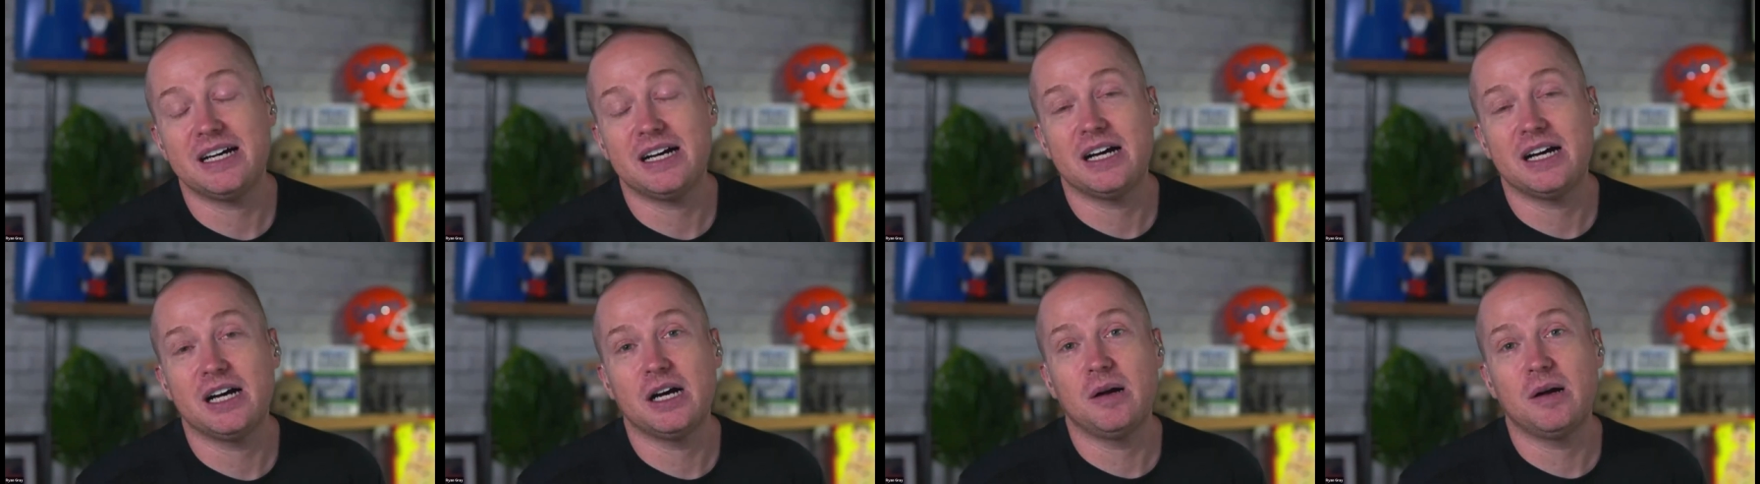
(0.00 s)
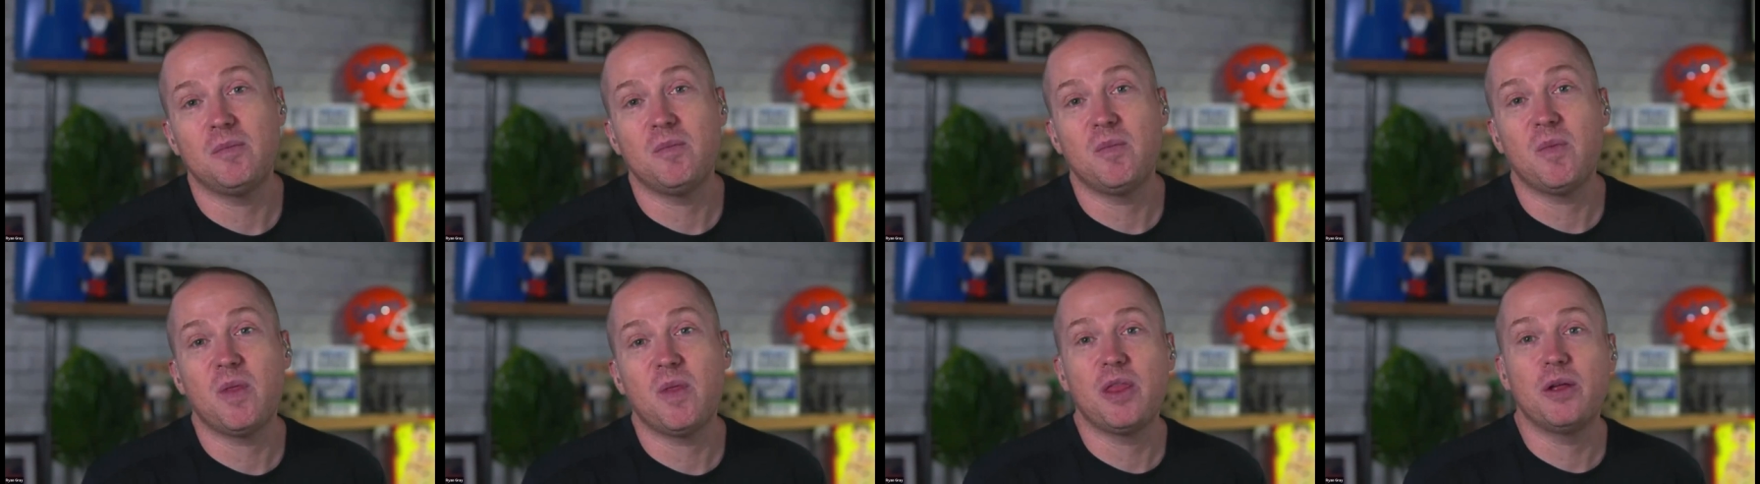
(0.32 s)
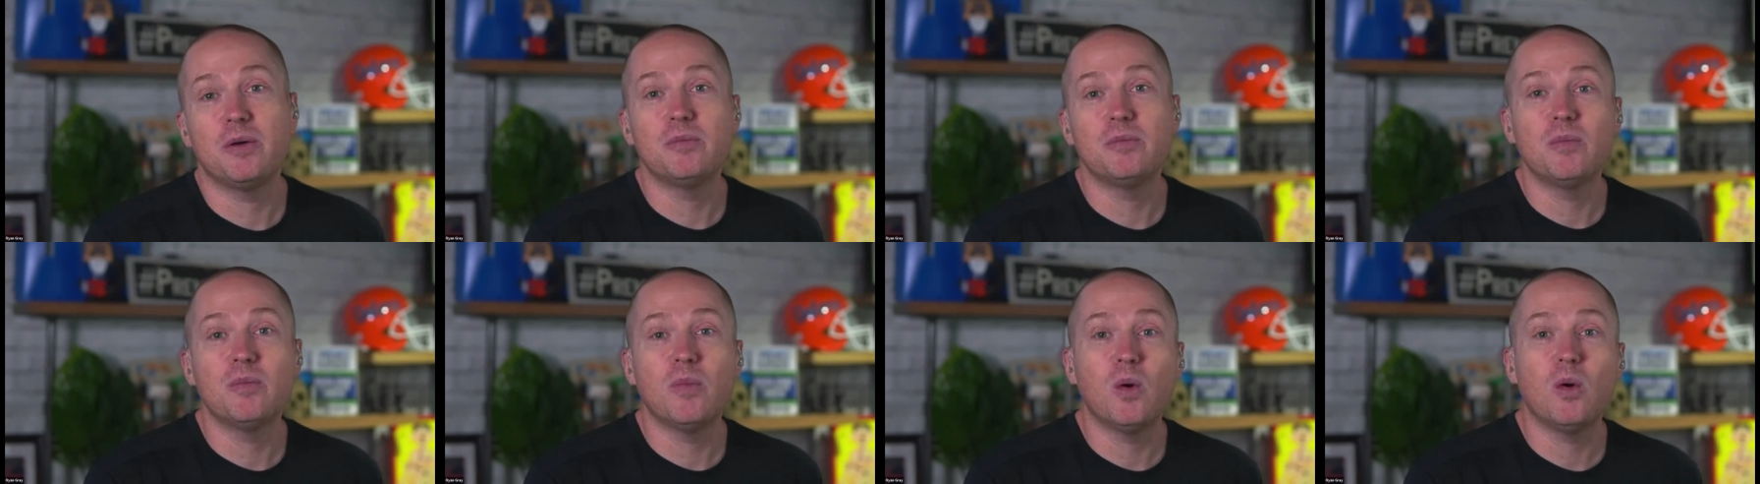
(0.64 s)
Um,
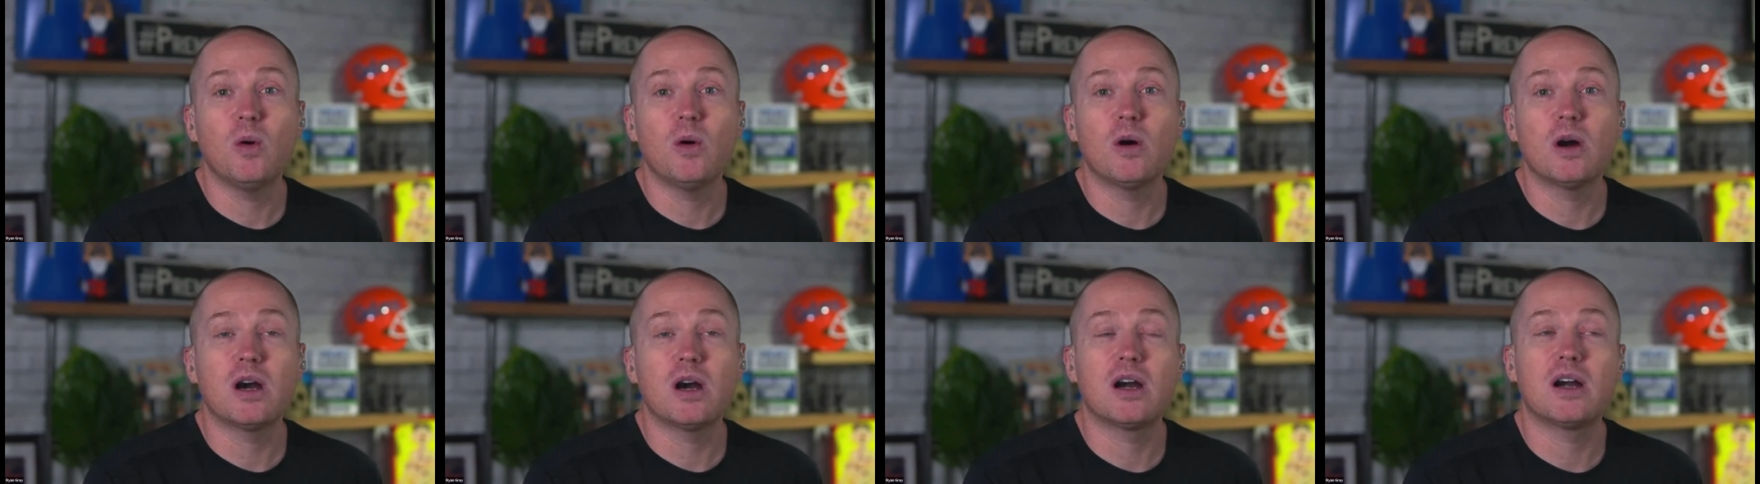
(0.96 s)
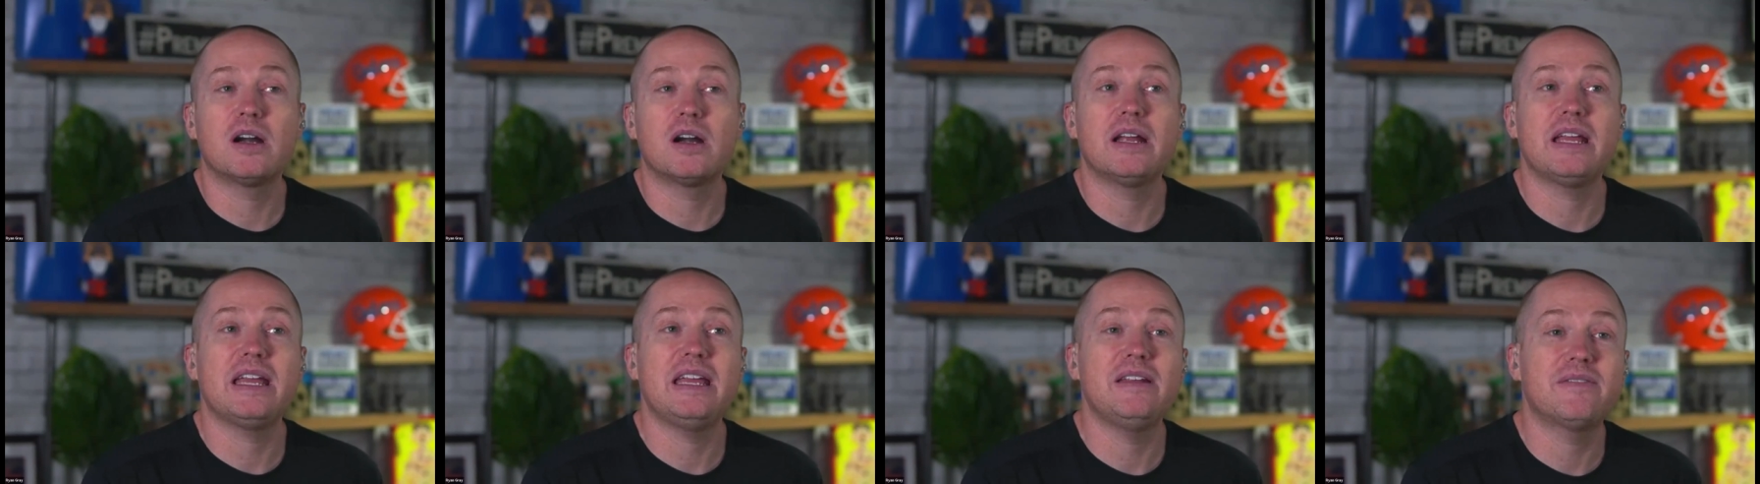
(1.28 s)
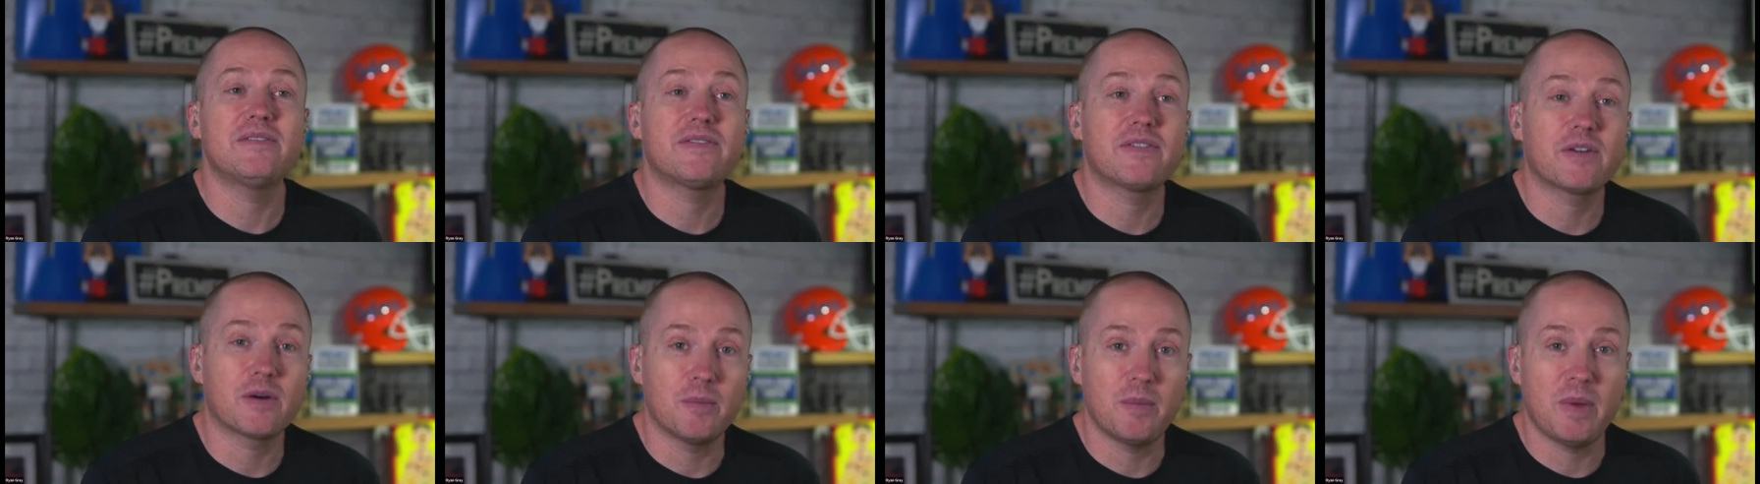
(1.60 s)
the more
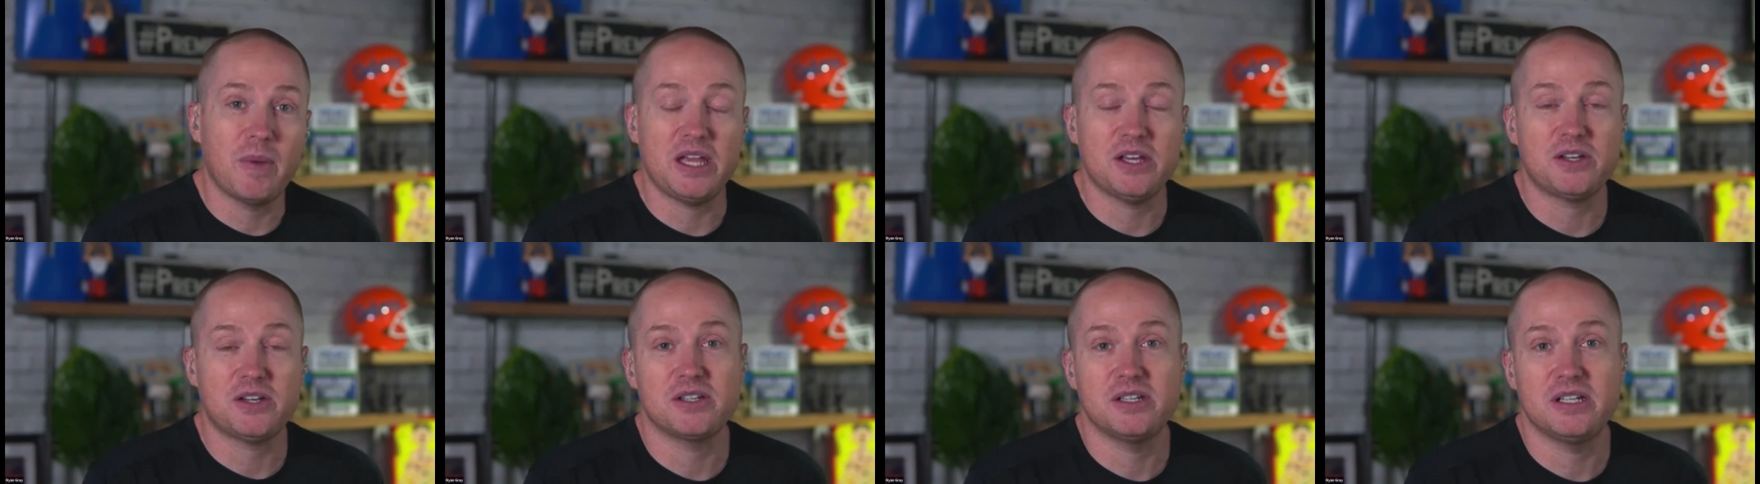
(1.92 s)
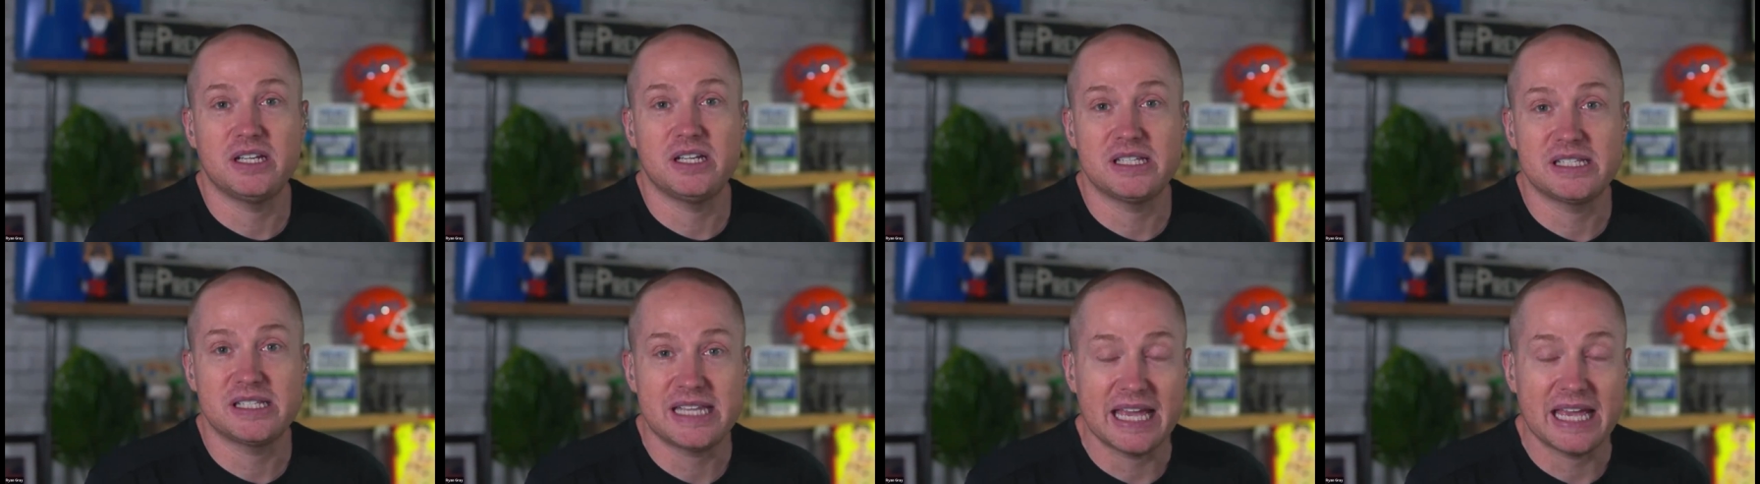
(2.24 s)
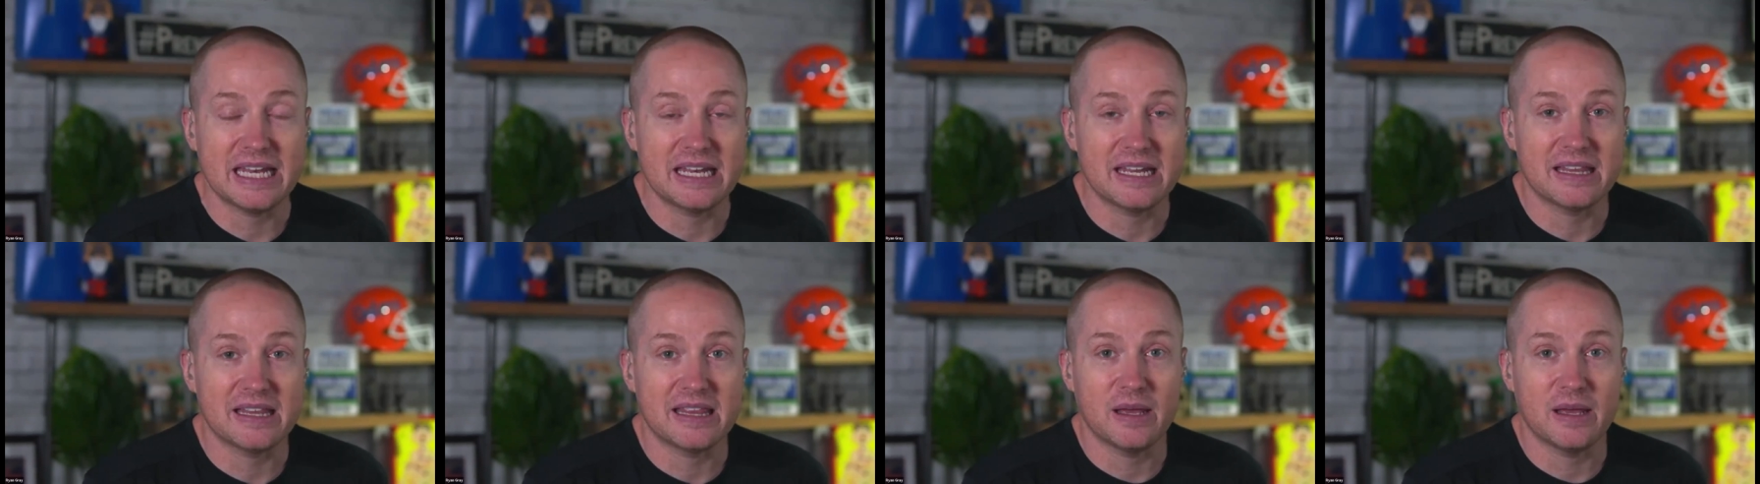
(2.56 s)
information and data